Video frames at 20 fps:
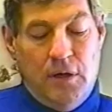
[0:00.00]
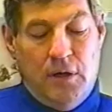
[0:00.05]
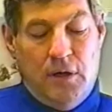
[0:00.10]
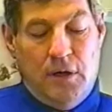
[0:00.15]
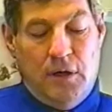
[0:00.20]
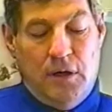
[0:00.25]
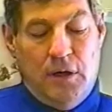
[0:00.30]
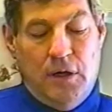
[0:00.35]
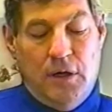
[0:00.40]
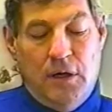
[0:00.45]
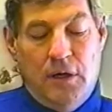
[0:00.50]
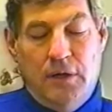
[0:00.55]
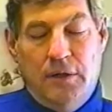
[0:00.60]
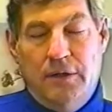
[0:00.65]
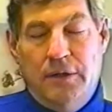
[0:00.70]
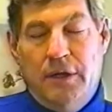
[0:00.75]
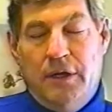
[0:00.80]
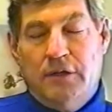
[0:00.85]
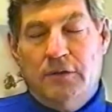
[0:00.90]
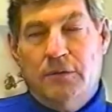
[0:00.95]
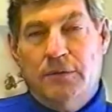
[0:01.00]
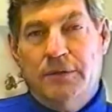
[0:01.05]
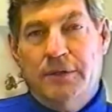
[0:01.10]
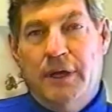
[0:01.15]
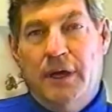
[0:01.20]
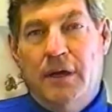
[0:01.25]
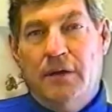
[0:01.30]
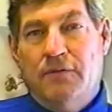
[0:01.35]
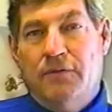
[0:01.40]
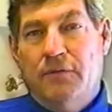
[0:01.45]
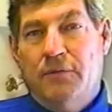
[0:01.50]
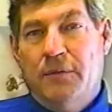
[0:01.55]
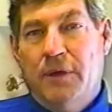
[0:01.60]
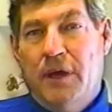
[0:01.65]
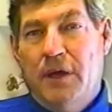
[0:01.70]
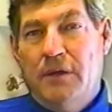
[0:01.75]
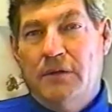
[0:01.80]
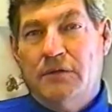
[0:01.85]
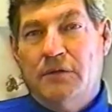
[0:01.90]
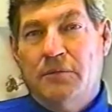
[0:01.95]
The next one down from
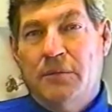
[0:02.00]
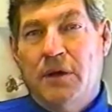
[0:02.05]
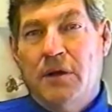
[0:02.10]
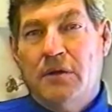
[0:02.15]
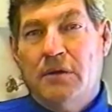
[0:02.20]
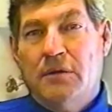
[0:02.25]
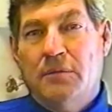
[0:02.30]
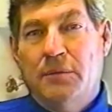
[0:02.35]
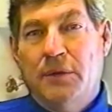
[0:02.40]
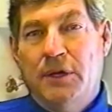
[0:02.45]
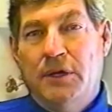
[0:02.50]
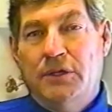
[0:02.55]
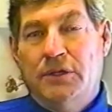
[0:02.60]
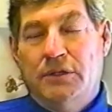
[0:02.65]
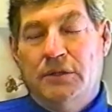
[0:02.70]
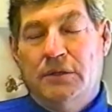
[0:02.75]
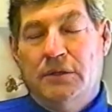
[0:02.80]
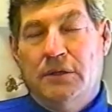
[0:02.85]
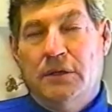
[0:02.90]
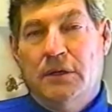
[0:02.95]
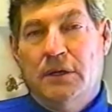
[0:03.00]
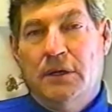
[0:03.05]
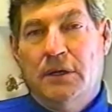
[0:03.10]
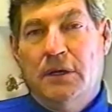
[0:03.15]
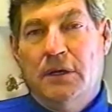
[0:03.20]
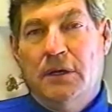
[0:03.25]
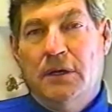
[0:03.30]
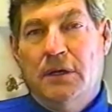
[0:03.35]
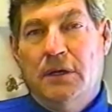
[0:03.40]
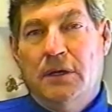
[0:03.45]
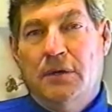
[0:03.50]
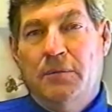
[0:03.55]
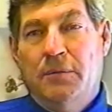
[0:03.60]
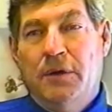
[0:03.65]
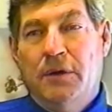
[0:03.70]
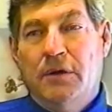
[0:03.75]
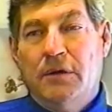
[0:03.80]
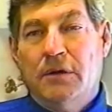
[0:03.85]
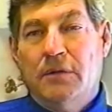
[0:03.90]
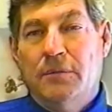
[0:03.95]
that is amalgamation.
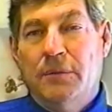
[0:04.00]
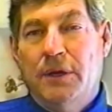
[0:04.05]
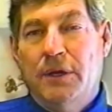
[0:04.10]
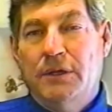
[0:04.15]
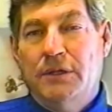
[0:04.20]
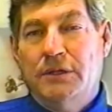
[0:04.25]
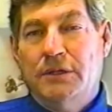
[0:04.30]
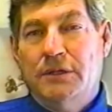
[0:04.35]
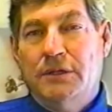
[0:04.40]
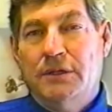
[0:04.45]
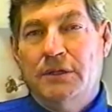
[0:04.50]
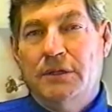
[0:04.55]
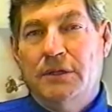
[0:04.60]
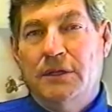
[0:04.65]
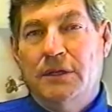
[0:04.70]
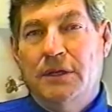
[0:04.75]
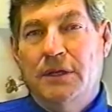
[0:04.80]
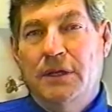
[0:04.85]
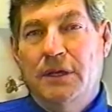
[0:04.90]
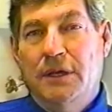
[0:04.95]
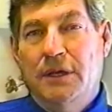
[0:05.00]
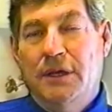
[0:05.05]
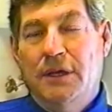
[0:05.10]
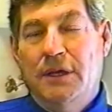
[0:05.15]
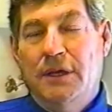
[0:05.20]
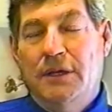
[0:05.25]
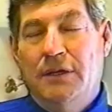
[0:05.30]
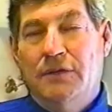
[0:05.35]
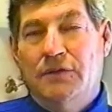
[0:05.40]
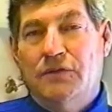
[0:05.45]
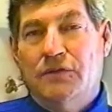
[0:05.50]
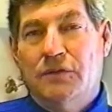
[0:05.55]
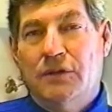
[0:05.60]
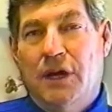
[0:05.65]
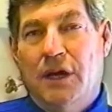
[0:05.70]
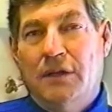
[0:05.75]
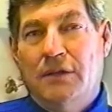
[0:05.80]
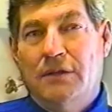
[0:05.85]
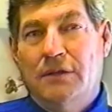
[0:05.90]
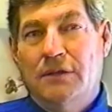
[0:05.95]
Amalgamation is
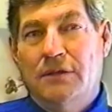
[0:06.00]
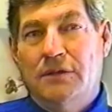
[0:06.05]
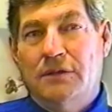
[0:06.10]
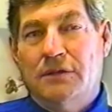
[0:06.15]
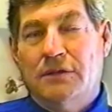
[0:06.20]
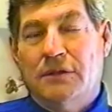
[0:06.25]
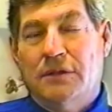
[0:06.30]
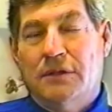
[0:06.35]
got this